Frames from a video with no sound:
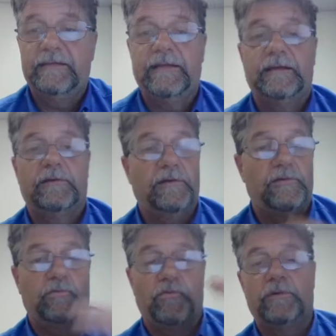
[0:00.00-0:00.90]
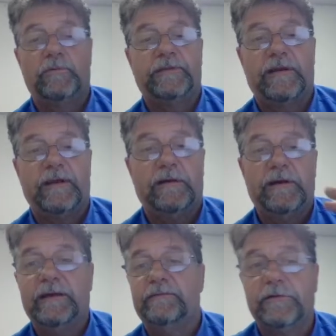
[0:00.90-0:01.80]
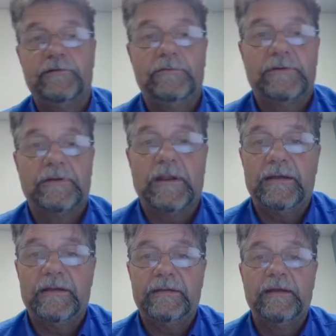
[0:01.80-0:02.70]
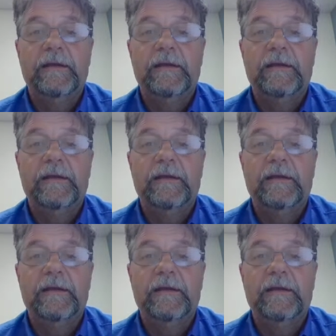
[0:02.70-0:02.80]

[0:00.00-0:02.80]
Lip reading: that and run with it however you would like.